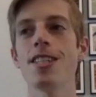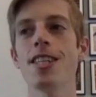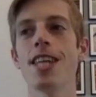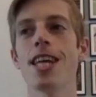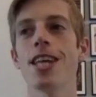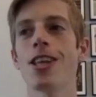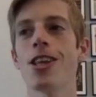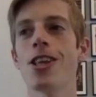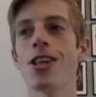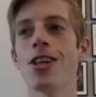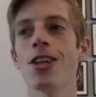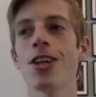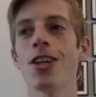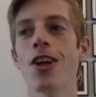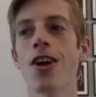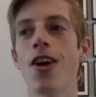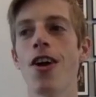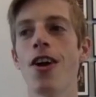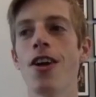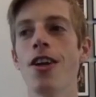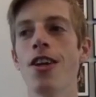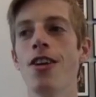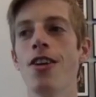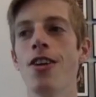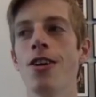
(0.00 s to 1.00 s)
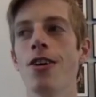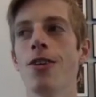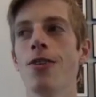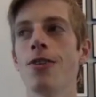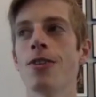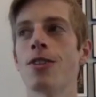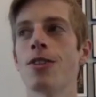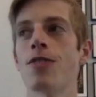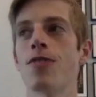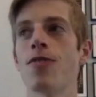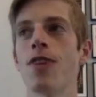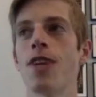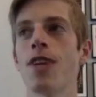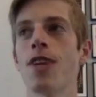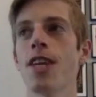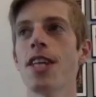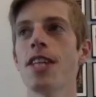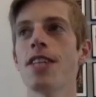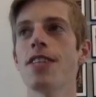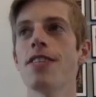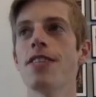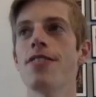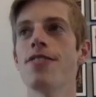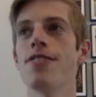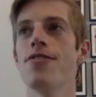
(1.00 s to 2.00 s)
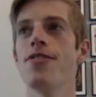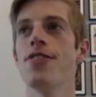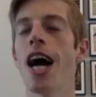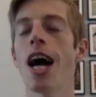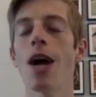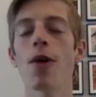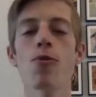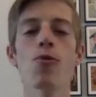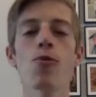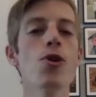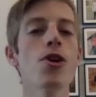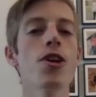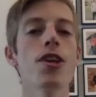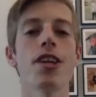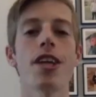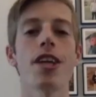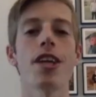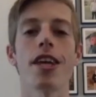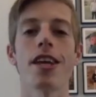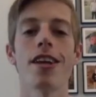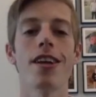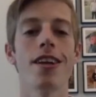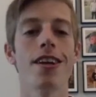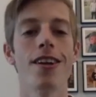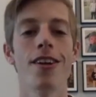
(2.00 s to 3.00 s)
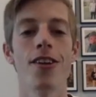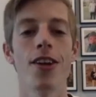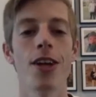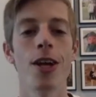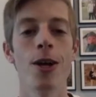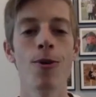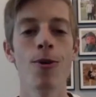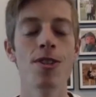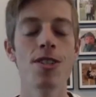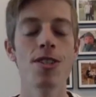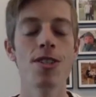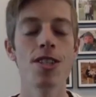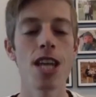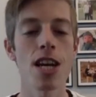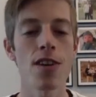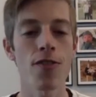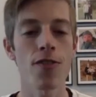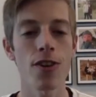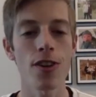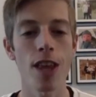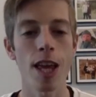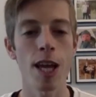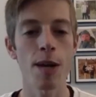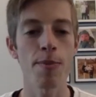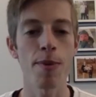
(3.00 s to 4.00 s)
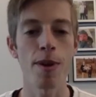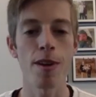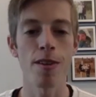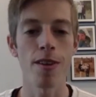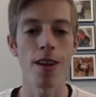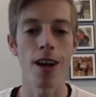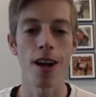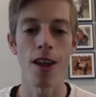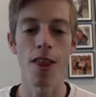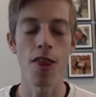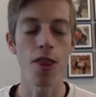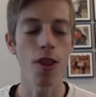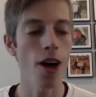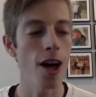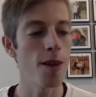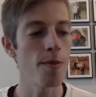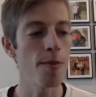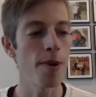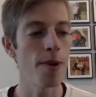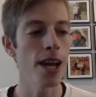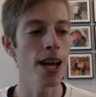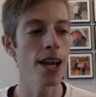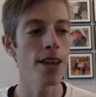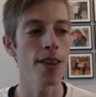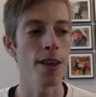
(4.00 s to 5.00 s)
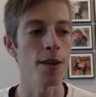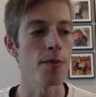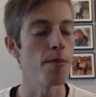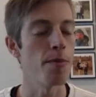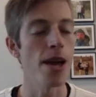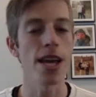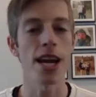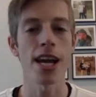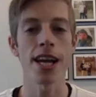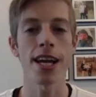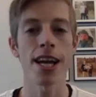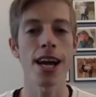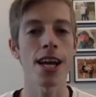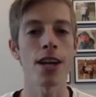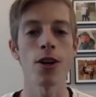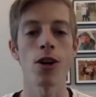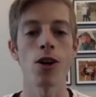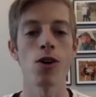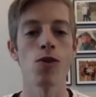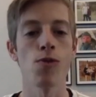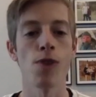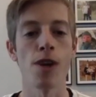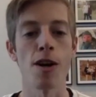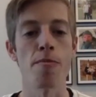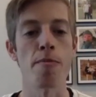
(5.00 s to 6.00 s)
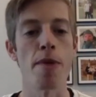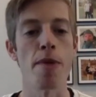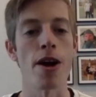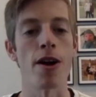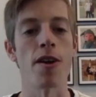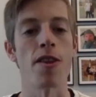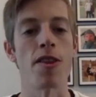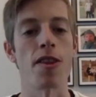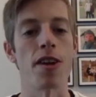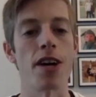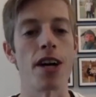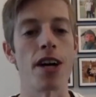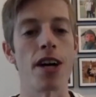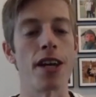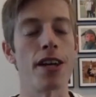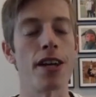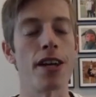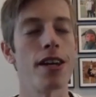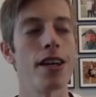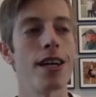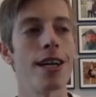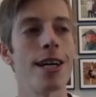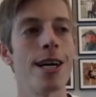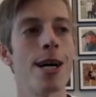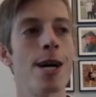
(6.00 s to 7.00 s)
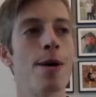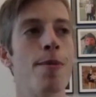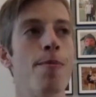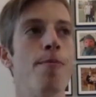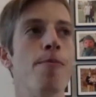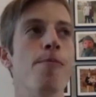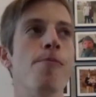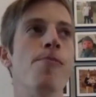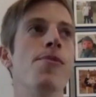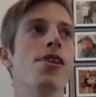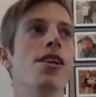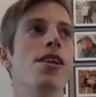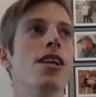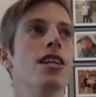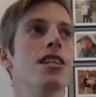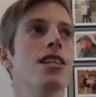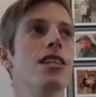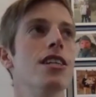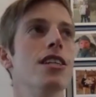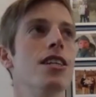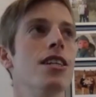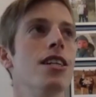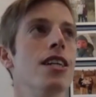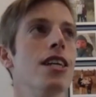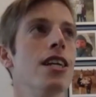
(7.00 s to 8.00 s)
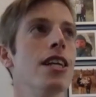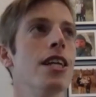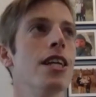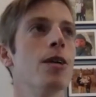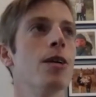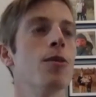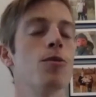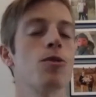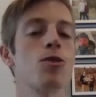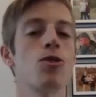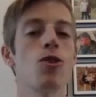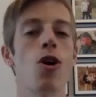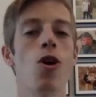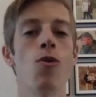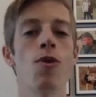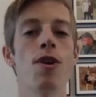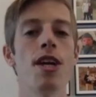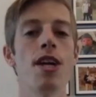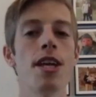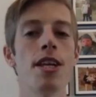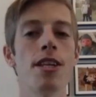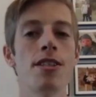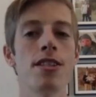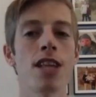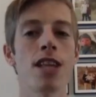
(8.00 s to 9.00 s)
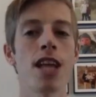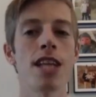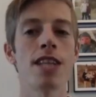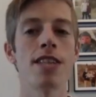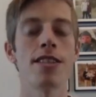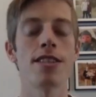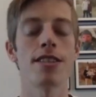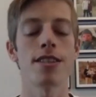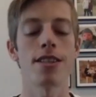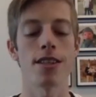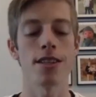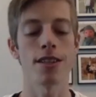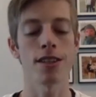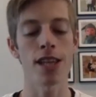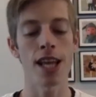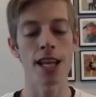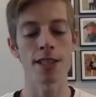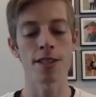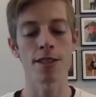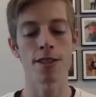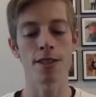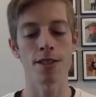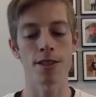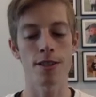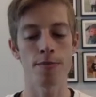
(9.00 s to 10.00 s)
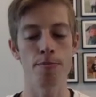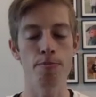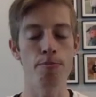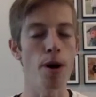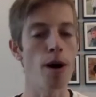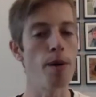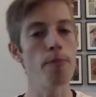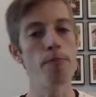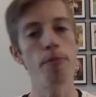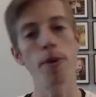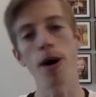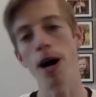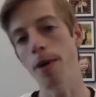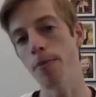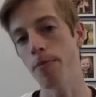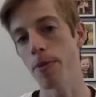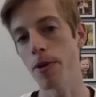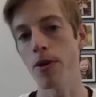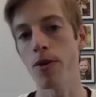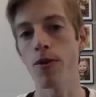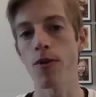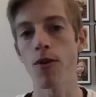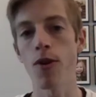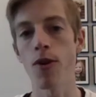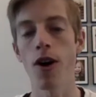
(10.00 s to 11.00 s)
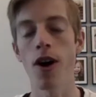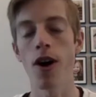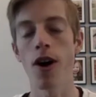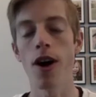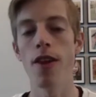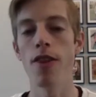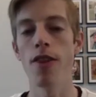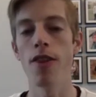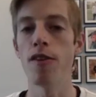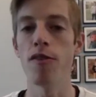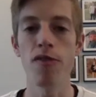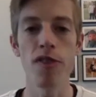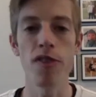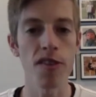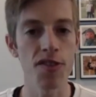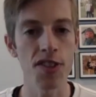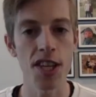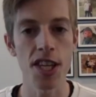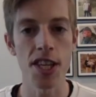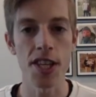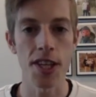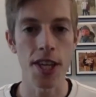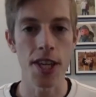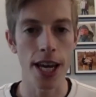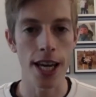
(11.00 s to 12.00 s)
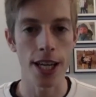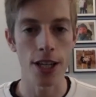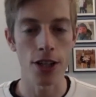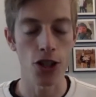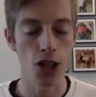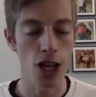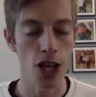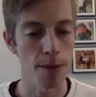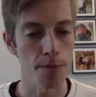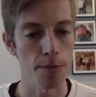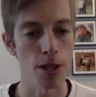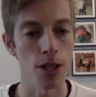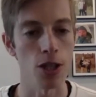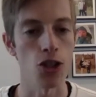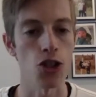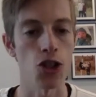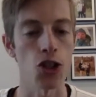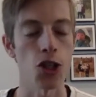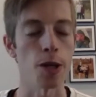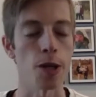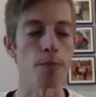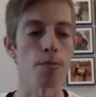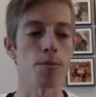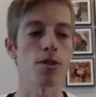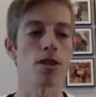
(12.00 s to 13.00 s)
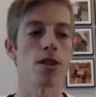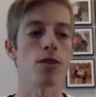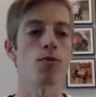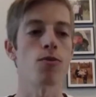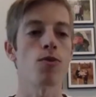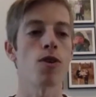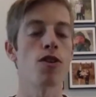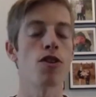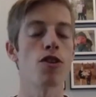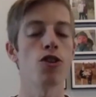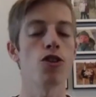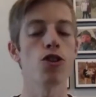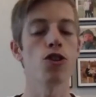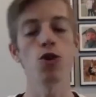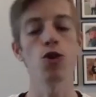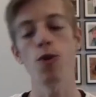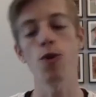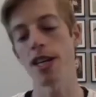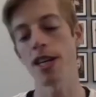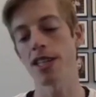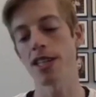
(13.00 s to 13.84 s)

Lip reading: that long ago. And you know what's funny is not really. It was never like a thought in my head like, man, I got to go run a marathon. It was always let's bump up and run the 15K championships and run the US